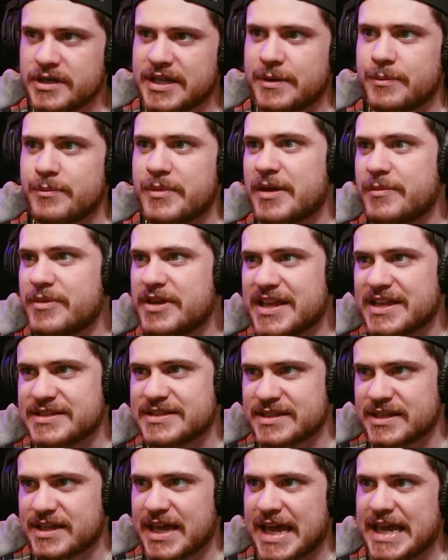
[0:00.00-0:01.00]
and maybe that's
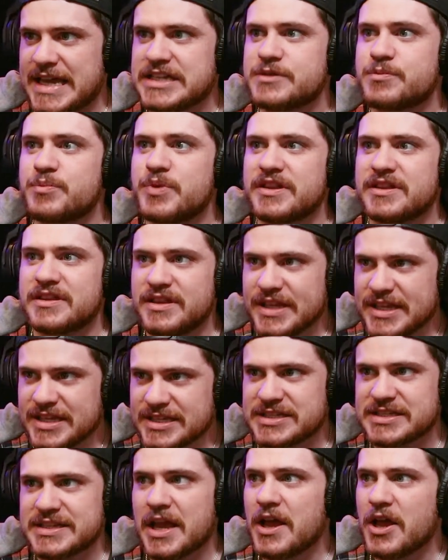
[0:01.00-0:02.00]
the case, but
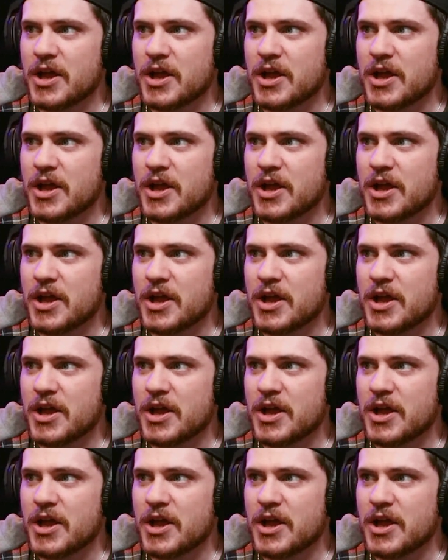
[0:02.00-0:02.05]
this